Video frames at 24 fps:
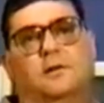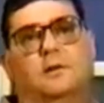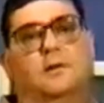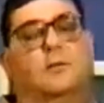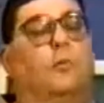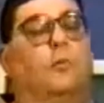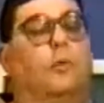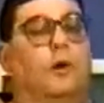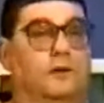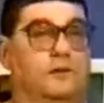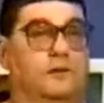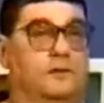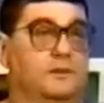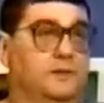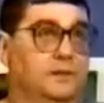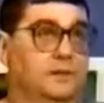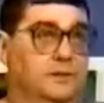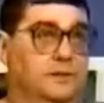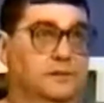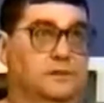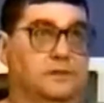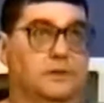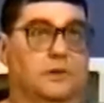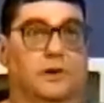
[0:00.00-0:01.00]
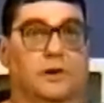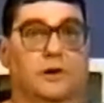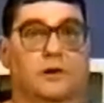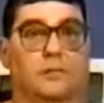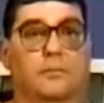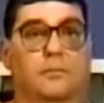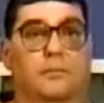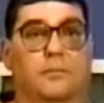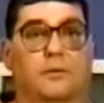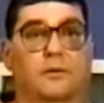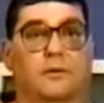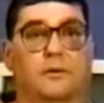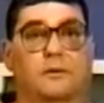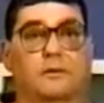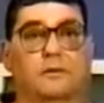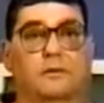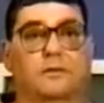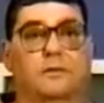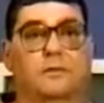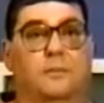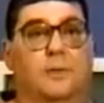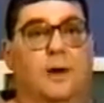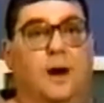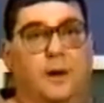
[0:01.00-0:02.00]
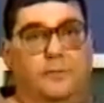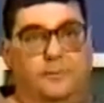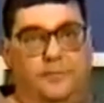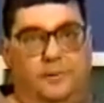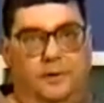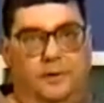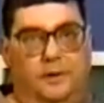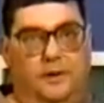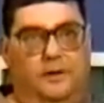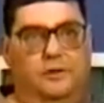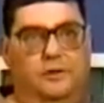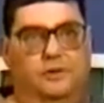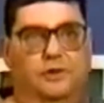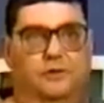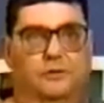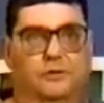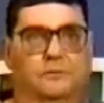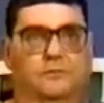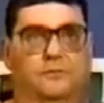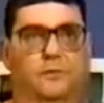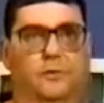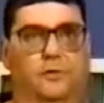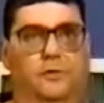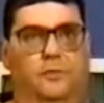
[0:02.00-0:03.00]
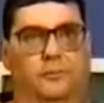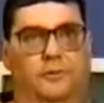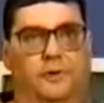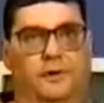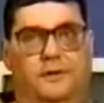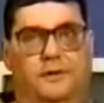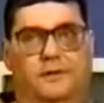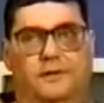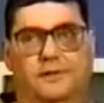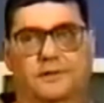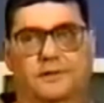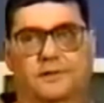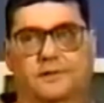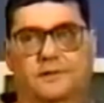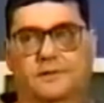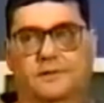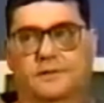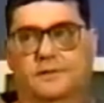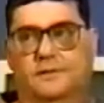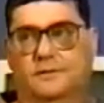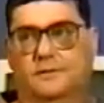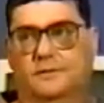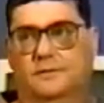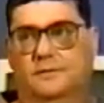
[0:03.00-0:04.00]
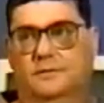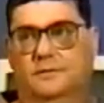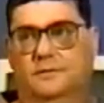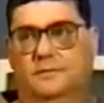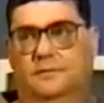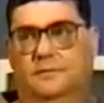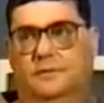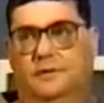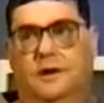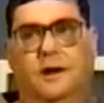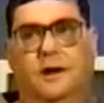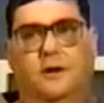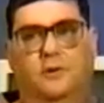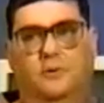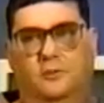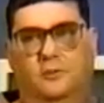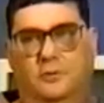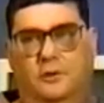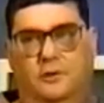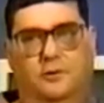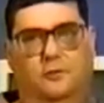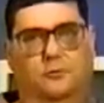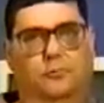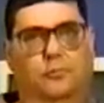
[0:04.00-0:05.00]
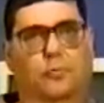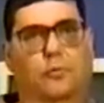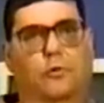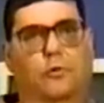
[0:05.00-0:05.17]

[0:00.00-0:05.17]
that wants to disarm the population for the reasons that I don't think are